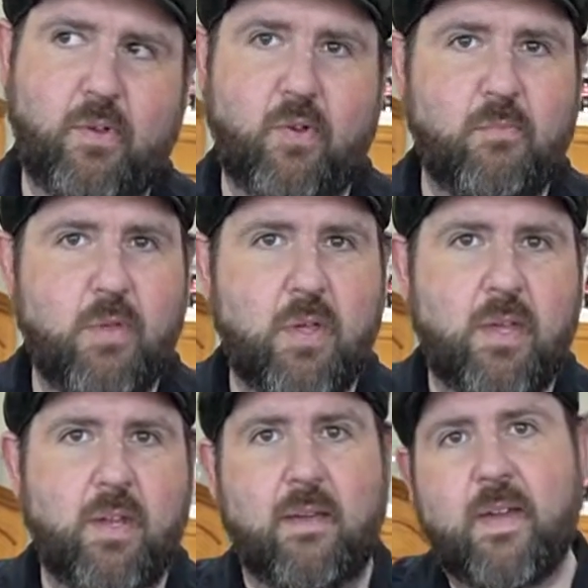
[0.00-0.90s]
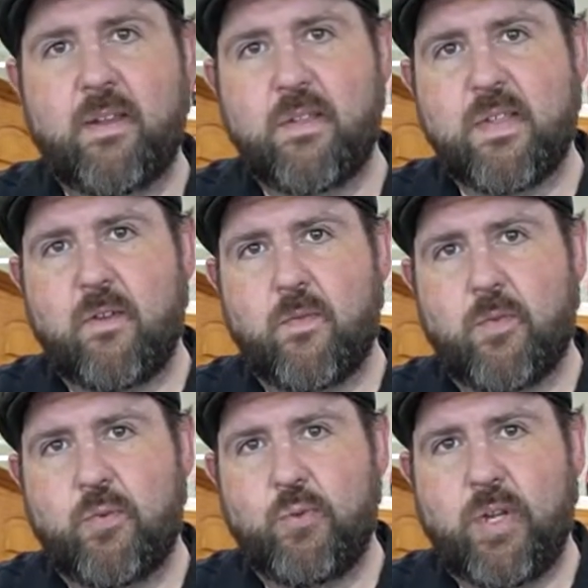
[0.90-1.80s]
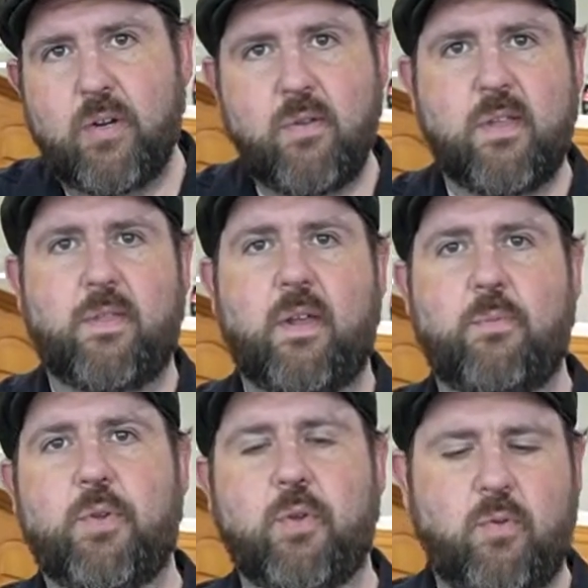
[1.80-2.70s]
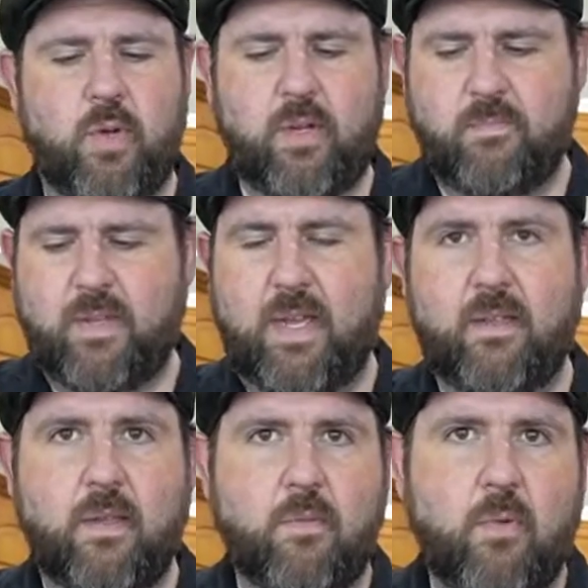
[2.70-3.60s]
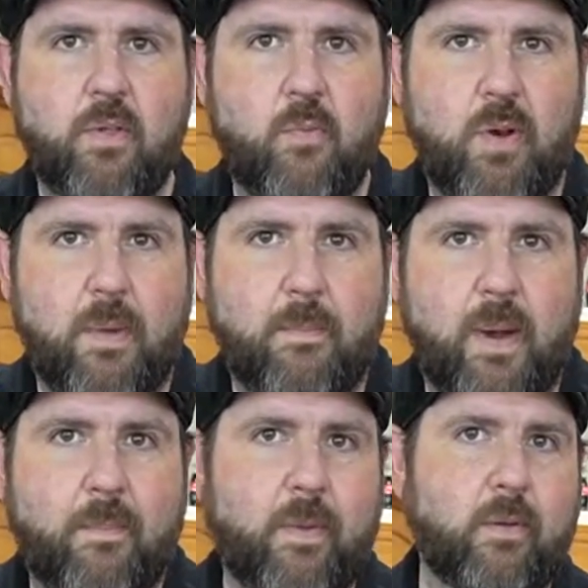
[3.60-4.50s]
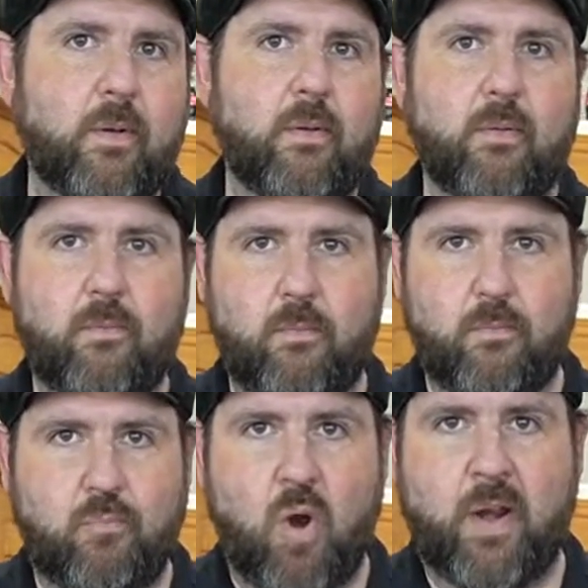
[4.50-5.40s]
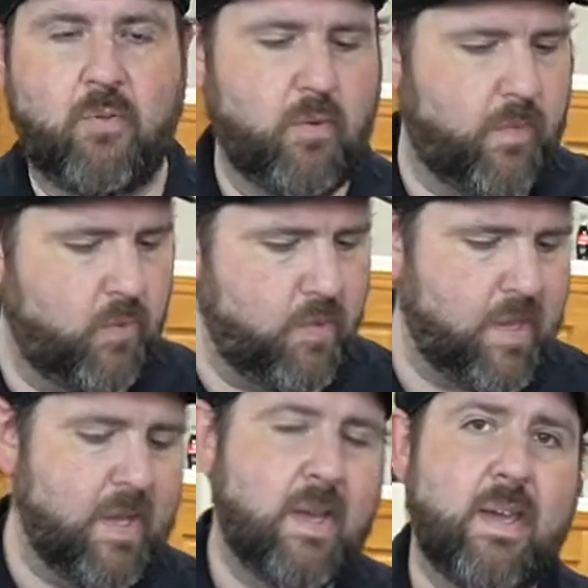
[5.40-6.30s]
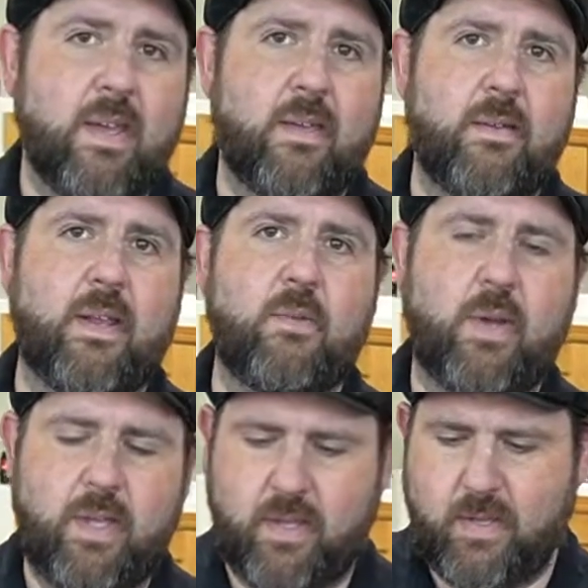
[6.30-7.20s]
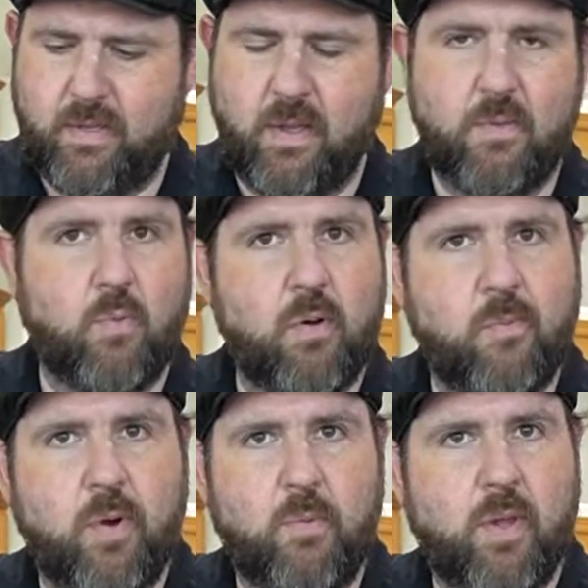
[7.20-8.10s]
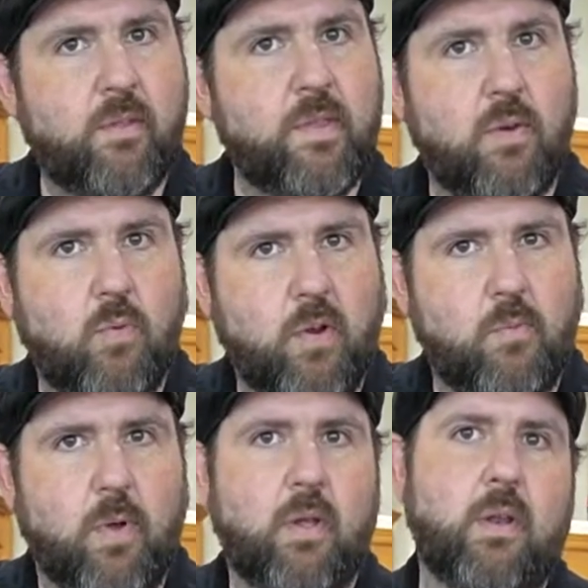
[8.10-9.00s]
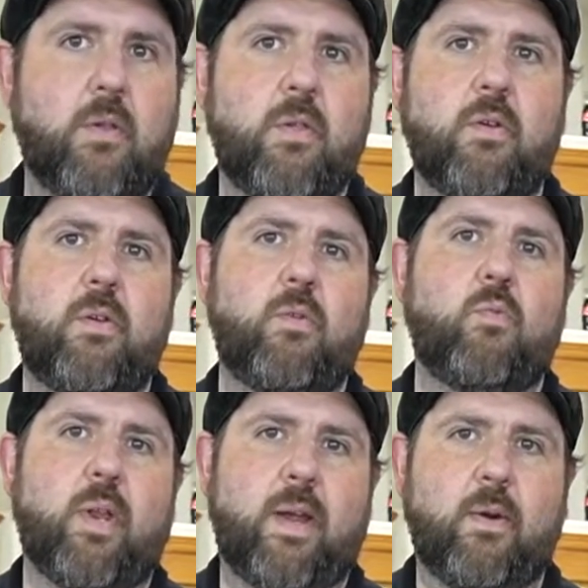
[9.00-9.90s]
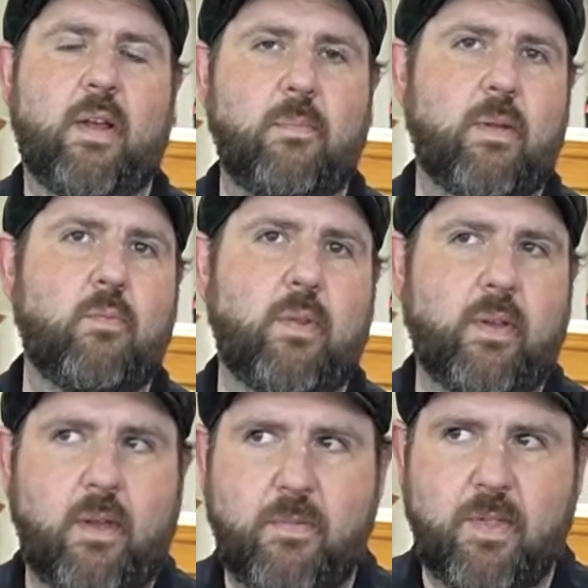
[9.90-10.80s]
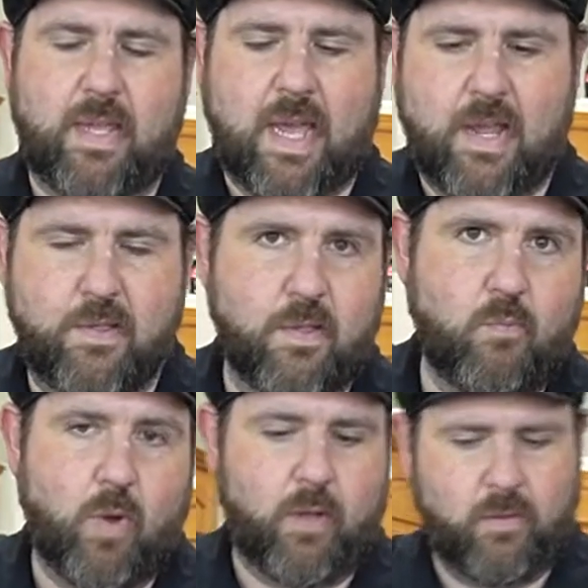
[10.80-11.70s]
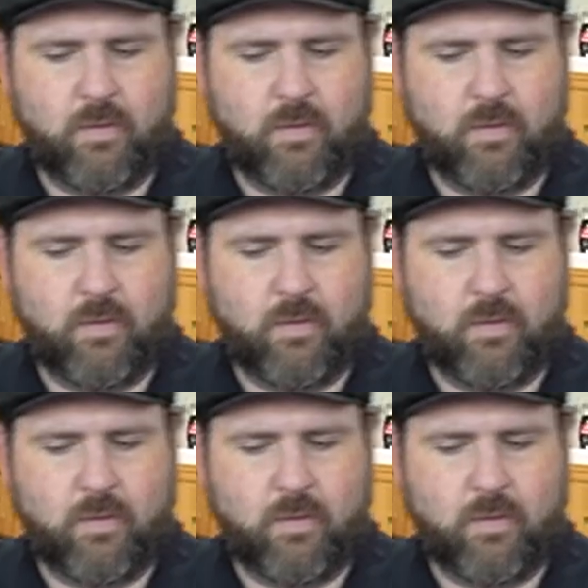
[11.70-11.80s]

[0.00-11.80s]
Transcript: Cone machine. I've had this now for 2 years and I thought I'd do a quick update. This was one of my popular product reviews. Anyway, it does work pretty well, still works well, and I'll show you what I recommend when it comes to the ice as well.